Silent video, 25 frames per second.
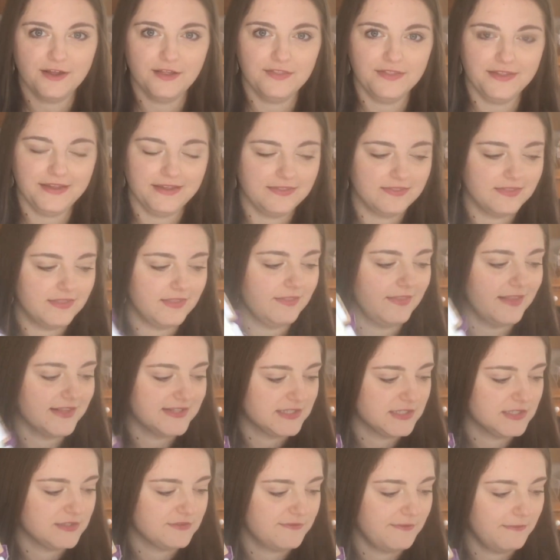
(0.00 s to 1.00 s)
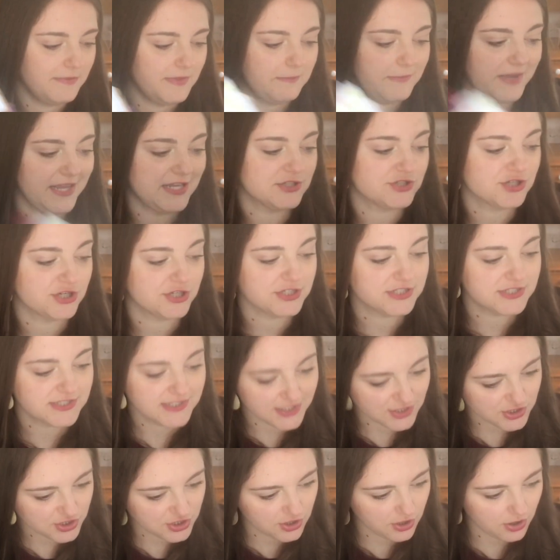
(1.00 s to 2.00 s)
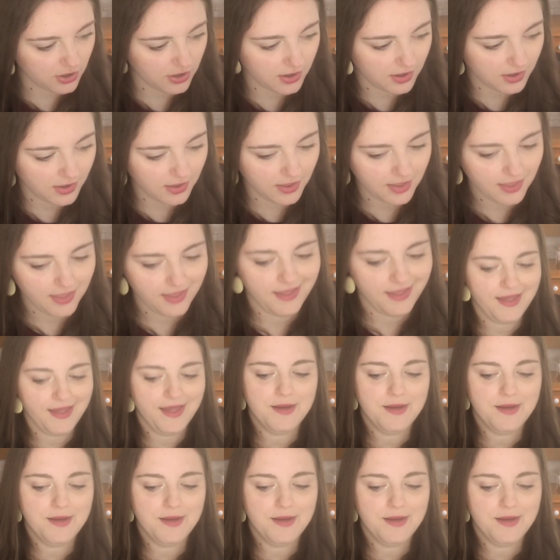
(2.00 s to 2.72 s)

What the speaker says: I'll link the Lessons from the Manger digital